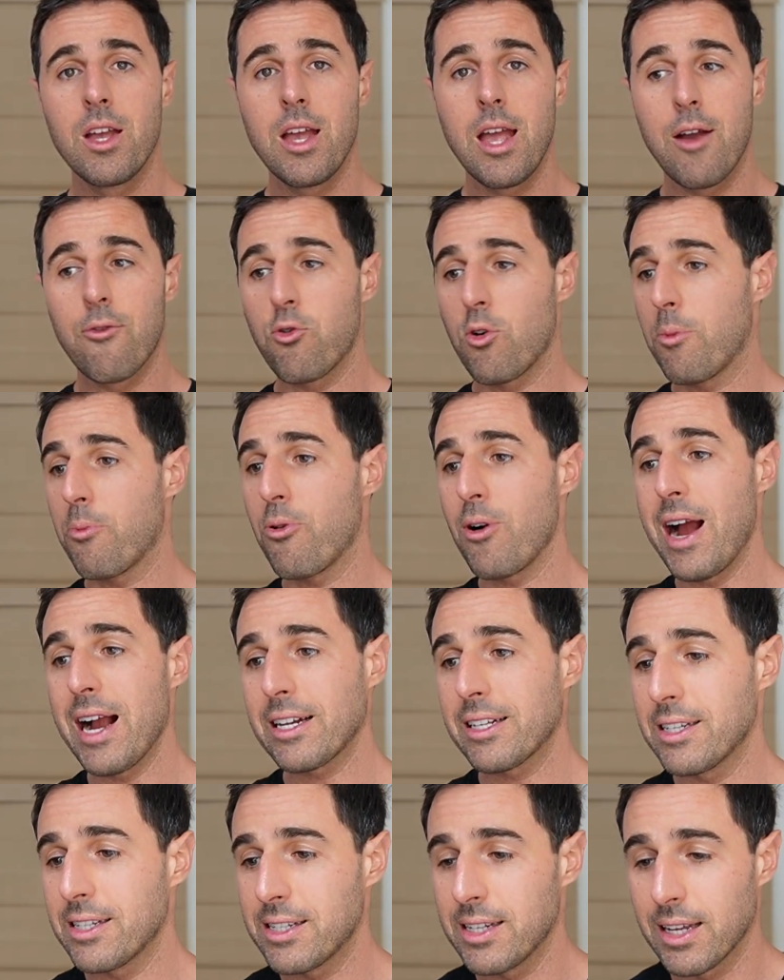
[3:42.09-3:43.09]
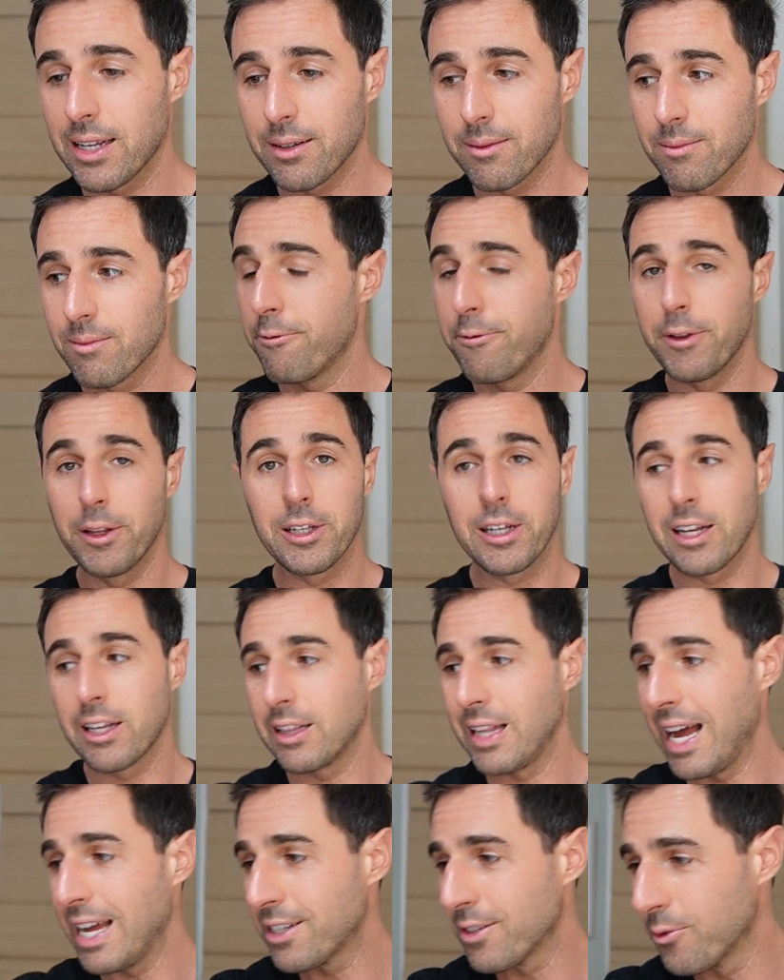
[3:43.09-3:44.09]
If we're practicing filling a
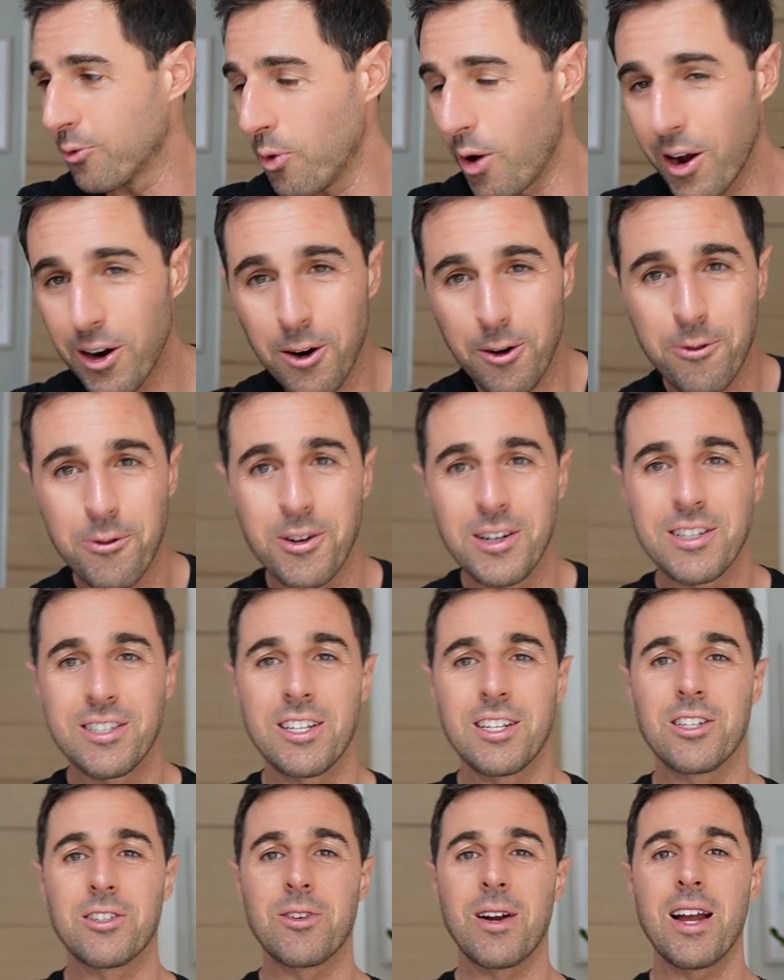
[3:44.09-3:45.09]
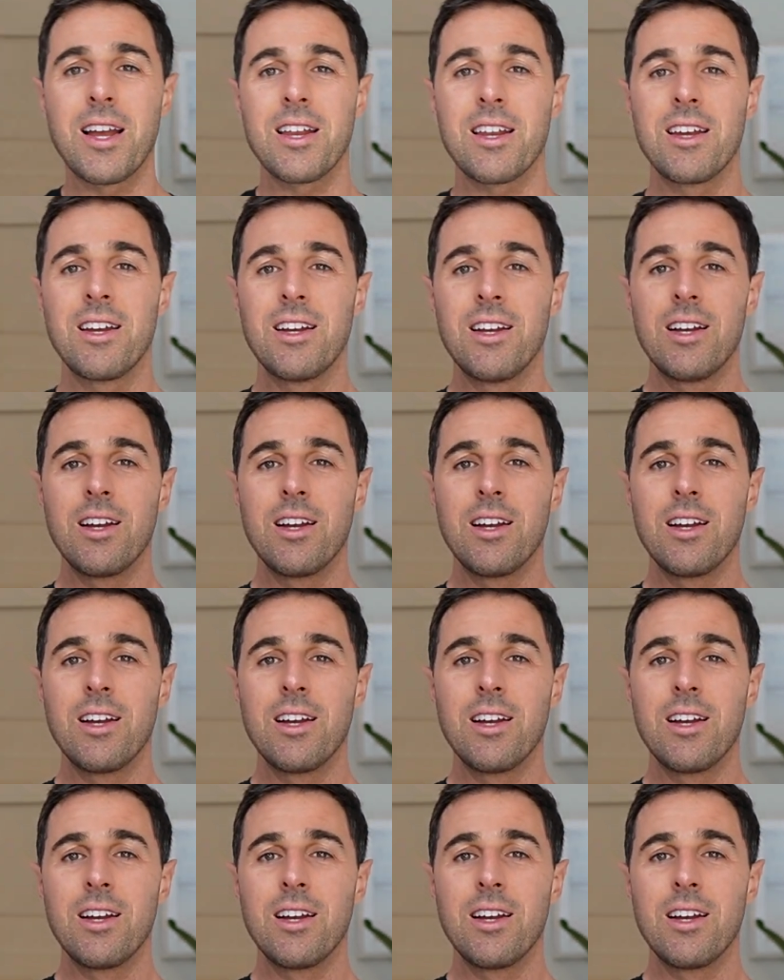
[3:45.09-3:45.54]
glass of water, for instance, right?